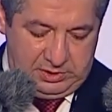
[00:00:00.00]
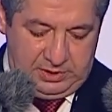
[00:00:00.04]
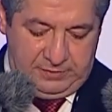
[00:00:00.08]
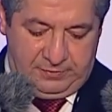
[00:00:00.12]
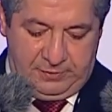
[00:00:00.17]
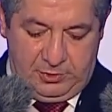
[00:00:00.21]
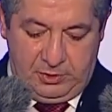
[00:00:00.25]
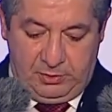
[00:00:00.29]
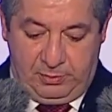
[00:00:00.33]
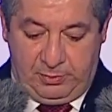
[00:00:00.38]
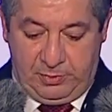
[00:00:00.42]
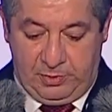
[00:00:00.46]

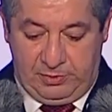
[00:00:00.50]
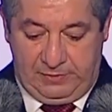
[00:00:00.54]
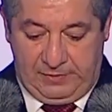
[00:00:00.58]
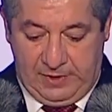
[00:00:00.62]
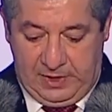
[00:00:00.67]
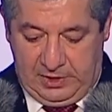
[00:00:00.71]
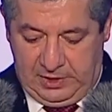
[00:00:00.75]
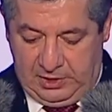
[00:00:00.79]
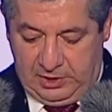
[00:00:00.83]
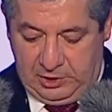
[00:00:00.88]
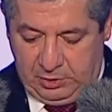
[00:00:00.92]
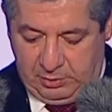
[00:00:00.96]

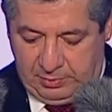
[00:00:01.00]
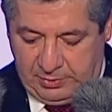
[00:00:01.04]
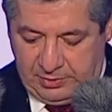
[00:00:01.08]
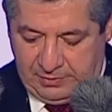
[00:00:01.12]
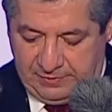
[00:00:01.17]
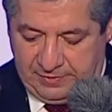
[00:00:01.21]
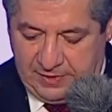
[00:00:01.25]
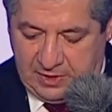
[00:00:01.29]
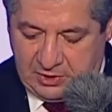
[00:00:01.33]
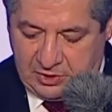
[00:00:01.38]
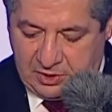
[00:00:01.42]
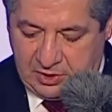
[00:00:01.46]
In your
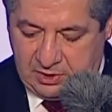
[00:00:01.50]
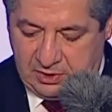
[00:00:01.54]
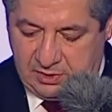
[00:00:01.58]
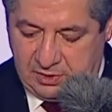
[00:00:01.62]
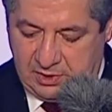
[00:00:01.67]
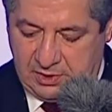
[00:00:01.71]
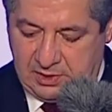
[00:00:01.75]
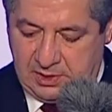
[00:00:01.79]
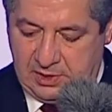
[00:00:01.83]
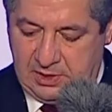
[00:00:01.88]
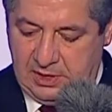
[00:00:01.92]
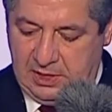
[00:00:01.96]
professions,
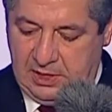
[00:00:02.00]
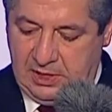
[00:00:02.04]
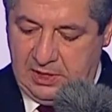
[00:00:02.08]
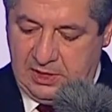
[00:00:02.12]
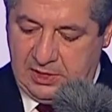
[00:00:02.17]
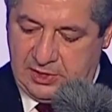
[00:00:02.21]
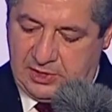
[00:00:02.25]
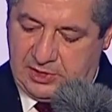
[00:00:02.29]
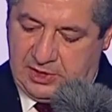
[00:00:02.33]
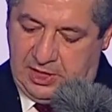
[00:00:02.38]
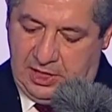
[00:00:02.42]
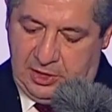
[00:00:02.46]

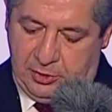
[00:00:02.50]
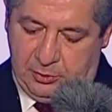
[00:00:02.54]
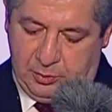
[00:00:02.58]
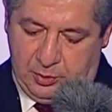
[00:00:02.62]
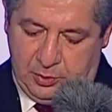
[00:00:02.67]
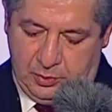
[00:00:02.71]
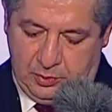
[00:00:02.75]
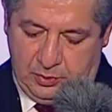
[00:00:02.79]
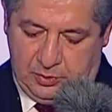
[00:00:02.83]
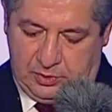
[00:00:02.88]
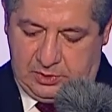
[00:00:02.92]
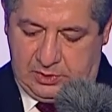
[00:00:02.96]
stay
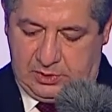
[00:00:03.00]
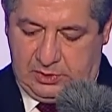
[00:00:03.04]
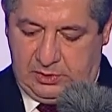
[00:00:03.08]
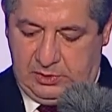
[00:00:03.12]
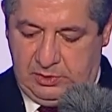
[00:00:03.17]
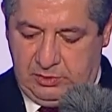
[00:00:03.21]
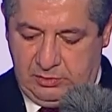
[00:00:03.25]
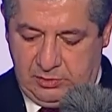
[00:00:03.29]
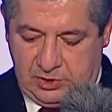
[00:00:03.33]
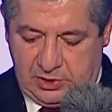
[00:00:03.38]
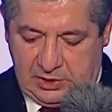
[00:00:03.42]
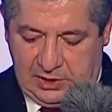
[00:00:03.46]

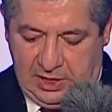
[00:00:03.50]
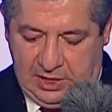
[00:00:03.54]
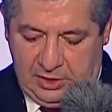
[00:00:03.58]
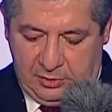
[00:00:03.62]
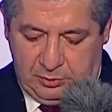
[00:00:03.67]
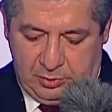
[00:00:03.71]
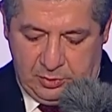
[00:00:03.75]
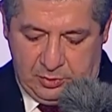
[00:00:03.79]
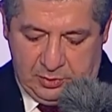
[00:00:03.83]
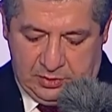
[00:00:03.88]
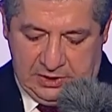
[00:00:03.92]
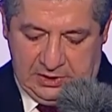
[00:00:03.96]

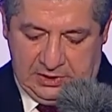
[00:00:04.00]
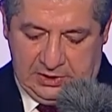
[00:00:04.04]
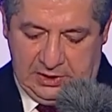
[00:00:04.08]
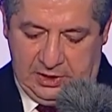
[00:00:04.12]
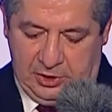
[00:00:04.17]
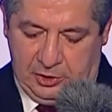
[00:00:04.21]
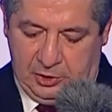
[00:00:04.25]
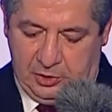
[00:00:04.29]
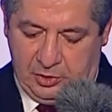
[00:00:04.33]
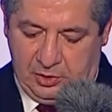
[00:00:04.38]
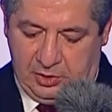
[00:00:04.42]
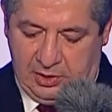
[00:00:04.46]
rooted
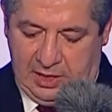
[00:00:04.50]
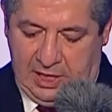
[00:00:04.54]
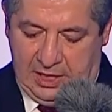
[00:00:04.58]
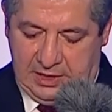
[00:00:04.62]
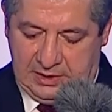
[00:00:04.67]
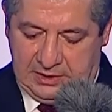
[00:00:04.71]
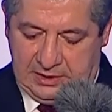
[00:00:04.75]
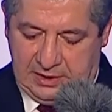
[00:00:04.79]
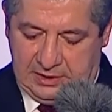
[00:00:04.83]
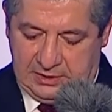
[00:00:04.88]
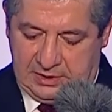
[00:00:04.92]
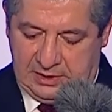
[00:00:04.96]
in your
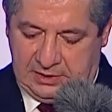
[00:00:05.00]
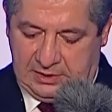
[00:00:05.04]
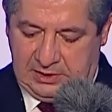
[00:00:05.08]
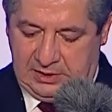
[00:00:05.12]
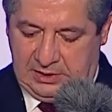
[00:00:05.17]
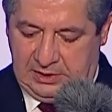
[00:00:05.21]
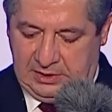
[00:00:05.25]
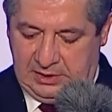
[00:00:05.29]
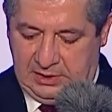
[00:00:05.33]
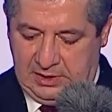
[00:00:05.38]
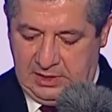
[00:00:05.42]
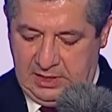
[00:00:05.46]

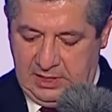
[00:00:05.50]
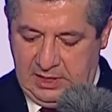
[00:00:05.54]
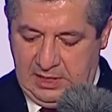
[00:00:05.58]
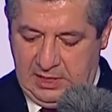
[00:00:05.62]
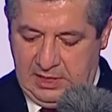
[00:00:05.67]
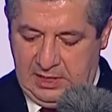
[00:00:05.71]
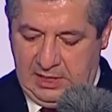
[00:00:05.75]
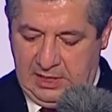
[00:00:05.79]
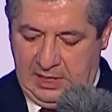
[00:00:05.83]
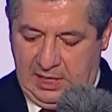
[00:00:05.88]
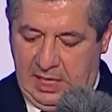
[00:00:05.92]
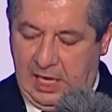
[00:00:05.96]
identity
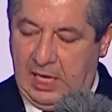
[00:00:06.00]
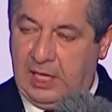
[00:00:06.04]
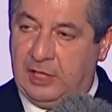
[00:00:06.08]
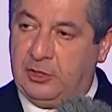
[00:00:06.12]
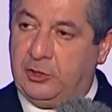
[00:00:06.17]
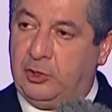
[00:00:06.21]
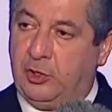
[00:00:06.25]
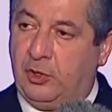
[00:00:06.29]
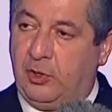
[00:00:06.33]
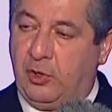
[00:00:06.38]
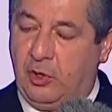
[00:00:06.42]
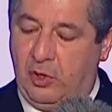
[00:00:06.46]
and
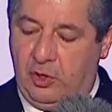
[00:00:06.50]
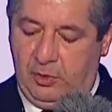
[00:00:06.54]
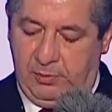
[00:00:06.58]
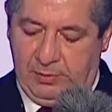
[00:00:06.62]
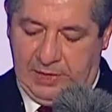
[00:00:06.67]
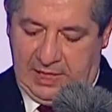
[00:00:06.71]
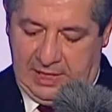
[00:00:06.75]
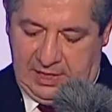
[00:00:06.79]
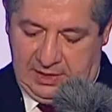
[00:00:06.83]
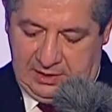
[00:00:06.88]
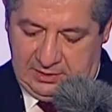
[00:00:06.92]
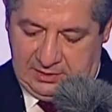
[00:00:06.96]
your
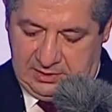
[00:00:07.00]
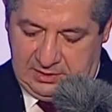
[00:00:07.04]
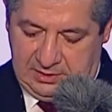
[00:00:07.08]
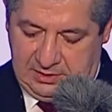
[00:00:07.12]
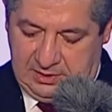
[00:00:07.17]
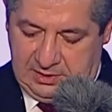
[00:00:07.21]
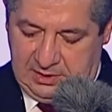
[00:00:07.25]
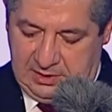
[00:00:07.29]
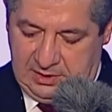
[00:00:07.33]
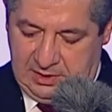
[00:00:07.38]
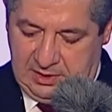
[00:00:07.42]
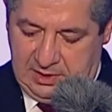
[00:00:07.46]
homeland.
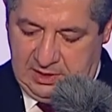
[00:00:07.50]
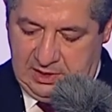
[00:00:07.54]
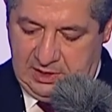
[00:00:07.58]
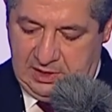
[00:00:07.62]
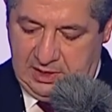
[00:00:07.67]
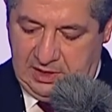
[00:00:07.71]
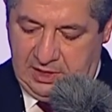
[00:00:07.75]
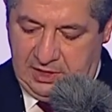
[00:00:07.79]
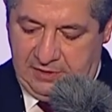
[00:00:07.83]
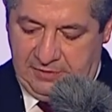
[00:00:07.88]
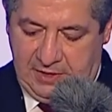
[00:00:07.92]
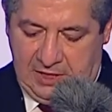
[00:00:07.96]

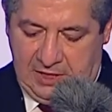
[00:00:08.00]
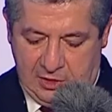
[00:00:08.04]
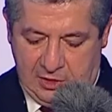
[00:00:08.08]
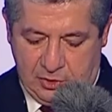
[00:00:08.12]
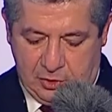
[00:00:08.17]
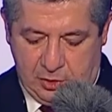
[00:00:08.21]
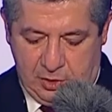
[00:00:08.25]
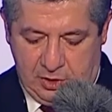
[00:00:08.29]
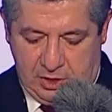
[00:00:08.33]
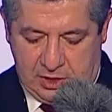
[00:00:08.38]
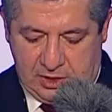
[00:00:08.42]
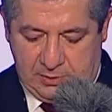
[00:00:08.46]
Even
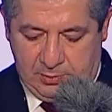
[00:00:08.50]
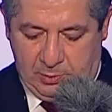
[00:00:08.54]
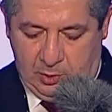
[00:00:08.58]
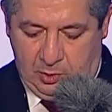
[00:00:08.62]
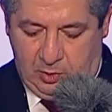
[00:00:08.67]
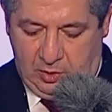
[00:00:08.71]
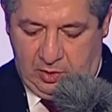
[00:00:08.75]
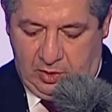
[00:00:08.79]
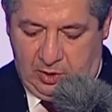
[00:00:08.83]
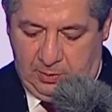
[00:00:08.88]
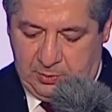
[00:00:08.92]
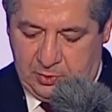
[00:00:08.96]
you
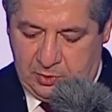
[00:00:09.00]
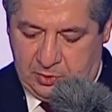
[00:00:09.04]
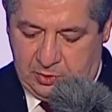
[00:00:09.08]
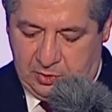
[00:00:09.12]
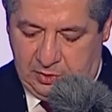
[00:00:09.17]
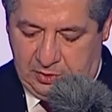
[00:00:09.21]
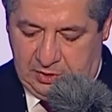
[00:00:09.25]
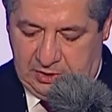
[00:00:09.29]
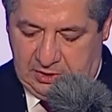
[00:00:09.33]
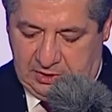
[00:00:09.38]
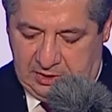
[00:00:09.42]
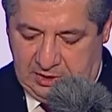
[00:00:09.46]
explore
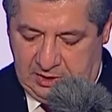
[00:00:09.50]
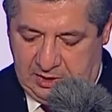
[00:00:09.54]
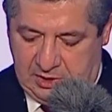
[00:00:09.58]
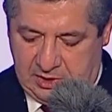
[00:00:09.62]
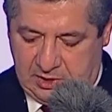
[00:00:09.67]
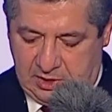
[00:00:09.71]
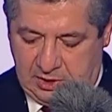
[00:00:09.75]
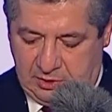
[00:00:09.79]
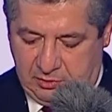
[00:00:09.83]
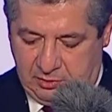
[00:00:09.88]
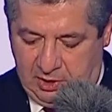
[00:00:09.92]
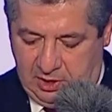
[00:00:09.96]
opportunities
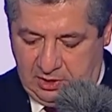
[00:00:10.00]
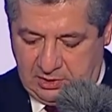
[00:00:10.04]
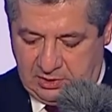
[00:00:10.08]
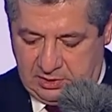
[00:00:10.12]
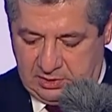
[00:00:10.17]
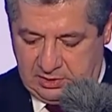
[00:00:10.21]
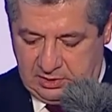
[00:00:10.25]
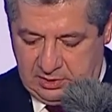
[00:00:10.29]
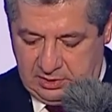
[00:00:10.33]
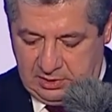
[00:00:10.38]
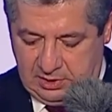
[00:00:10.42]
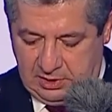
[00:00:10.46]

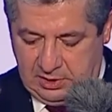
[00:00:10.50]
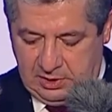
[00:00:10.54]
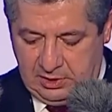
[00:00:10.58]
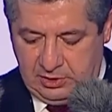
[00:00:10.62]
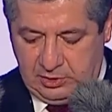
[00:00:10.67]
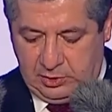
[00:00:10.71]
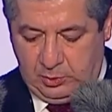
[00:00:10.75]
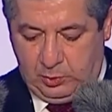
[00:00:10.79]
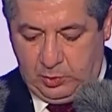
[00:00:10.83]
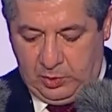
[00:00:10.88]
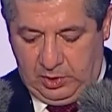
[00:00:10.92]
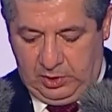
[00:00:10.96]
across the
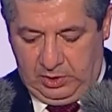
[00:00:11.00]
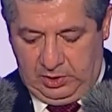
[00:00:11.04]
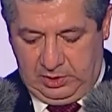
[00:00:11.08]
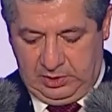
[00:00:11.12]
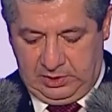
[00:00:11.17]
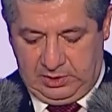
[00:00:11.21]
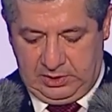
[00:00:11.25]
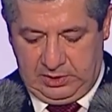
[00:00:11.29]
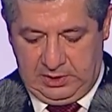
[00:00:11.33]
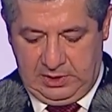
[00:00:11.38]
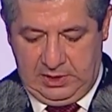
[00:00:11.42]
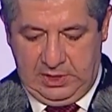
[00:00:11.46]
world,
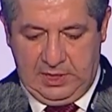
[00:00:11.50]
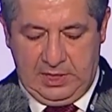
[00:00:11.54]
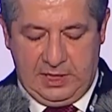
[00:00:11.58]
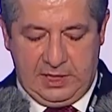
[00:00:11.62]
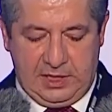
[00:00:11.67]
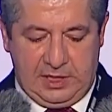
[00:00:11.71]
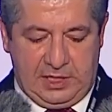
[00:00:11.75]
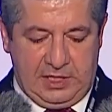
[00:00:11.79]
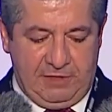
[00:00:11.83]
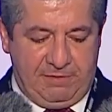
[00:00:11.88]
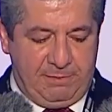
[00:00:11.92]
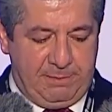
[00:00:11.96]

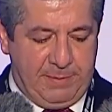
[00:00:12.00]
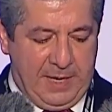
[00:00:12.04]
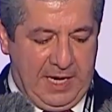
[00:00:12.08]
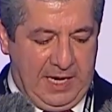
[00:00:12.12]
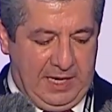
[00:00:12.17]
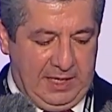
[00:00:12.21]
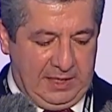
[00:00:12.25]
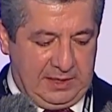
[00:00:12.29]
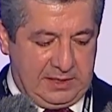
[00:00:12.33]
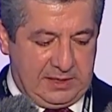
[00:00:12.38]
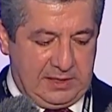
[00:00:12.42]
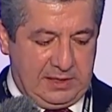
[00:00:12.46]
give
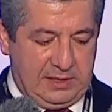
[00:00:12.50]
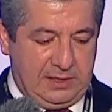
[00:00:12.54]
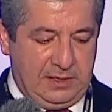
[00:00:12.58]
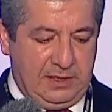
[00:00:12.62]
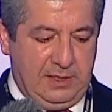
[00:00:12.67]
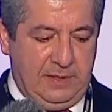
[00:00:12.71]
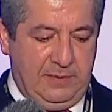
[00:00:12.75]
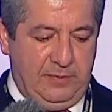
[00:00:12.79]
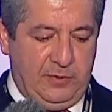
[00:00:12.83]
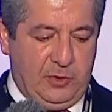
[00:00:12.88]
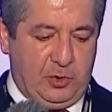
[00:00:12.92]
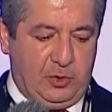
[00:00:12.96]
back
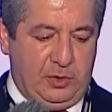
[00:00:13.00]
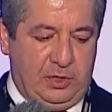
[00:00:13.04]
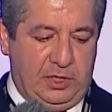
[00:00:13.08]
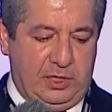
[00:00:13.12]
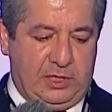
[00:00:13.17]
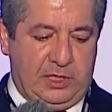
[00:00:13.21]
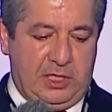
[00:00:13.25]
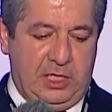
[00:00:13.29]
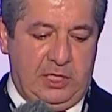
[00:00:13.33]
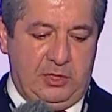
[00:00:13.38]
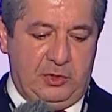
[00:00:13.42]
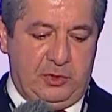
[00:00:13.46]
to the
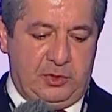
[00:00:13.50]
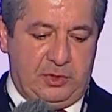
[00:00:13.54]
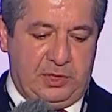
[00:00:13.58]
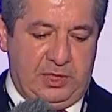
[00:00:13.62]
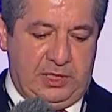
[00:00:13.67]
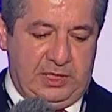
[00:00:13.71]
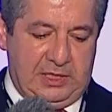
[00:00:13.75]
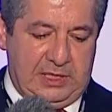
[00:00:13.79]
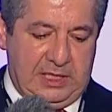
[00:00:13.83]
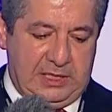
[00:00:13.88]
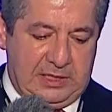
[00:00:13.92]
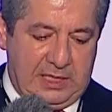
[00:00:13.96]
country
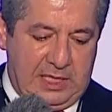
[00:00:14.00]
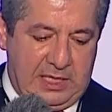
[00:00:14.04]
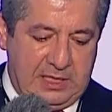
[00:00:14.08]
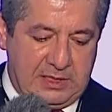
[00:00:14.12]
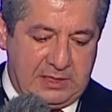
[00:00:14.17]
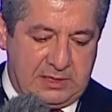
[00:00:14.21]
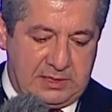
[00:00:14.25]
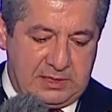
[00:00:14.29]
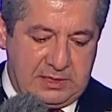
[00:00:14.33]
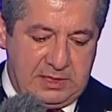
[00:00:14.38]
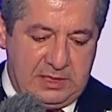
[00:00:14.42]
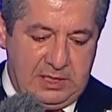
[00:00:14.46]
that
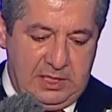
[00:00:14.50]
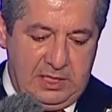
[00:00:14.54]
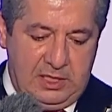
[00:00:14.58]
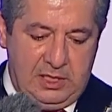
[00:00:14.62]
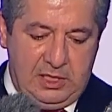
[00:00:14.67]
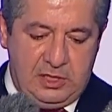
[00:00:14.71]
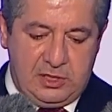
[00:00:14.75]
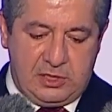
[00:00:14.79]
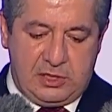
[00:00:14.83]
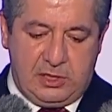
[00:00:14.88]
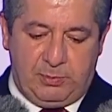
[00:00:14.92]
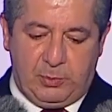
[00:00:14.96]
has
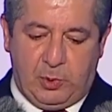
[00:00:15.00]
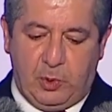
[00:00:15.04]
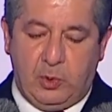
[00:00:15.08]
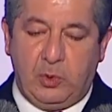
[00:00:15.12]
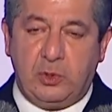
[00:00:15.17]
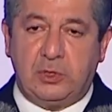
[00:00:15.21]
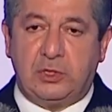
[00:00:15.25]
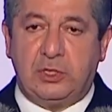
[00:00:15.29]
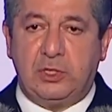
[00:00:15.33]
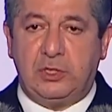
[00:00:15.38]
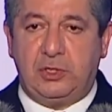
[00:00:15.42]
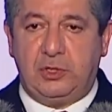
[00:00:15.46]

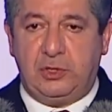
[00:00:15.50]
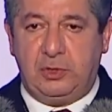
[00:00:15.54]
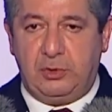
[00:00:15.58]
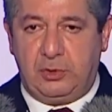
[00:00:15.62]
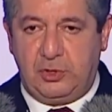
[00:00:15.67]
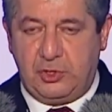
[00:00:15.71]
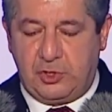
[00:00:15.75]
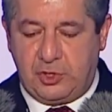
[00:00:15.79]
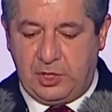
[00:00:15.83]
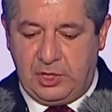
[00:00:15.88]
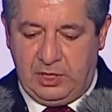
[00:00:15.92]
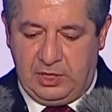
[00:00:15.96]
supported your
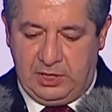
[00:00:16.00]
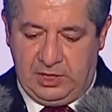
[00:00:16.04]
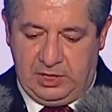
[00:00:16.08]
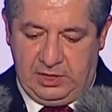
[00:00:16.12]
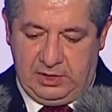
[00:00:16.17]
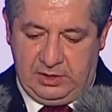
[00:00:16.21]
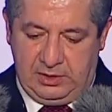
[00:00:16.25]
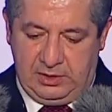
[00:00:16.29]
journey.